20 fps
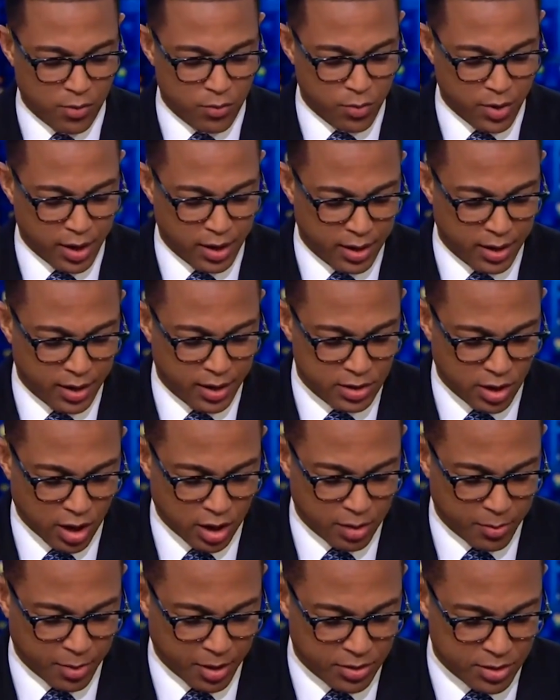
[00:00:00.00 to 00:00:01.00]
Rick, and
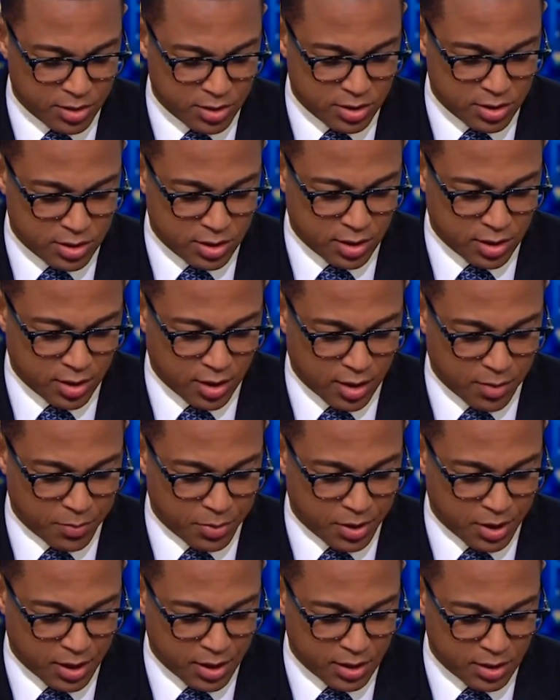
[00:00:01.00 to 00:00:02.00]
talk about this is a
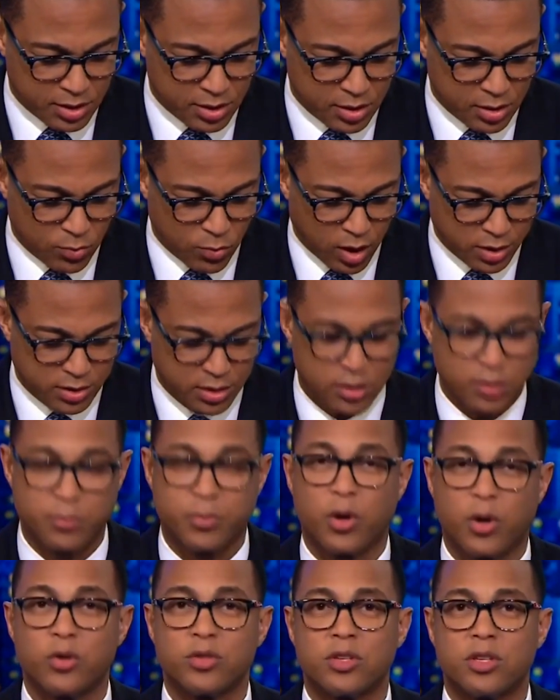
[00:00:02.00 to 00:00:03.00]
piece in the
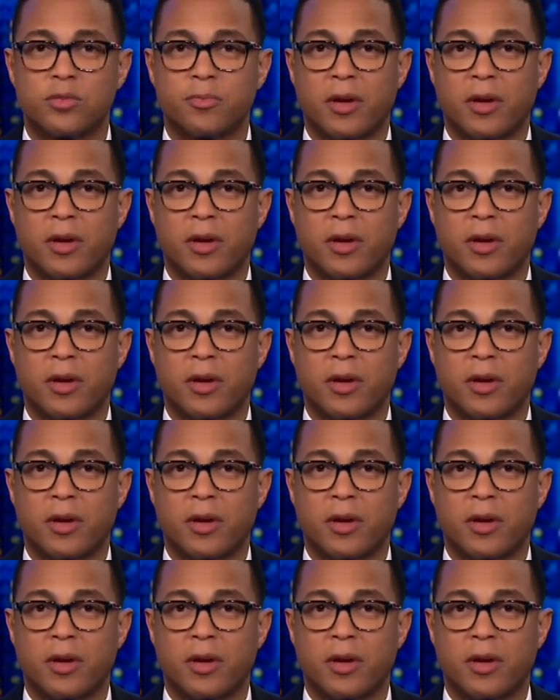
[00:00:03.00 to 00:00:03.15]
Washington Post.